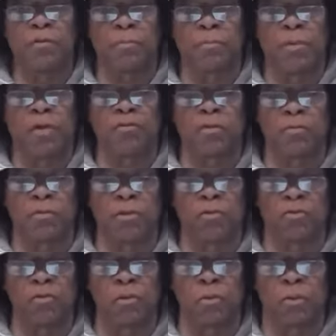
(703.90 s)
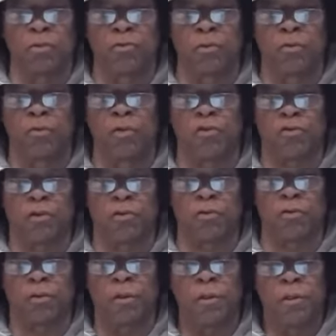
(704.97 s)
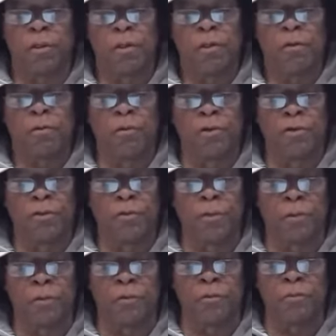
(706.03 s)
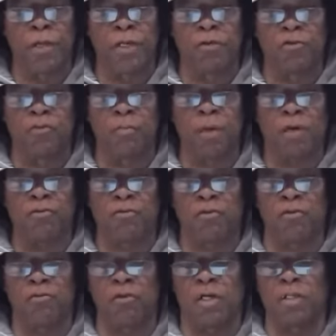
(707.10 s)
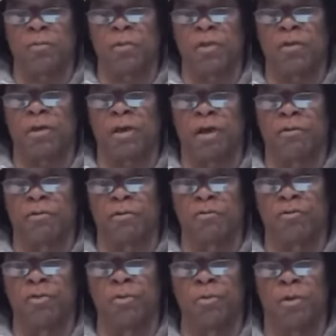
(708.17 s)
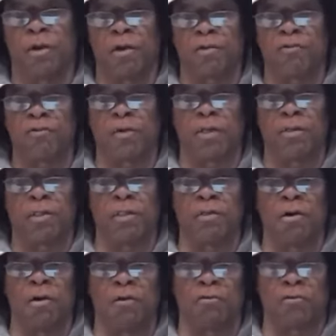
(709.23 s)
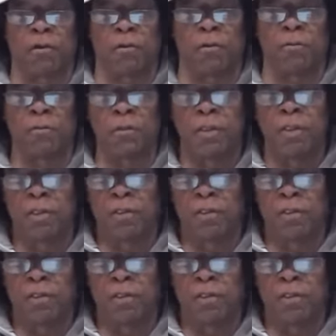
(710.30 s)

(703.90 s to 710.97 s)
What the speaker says: but much of this you will do research on your own, and it's best to study with others who are studying also,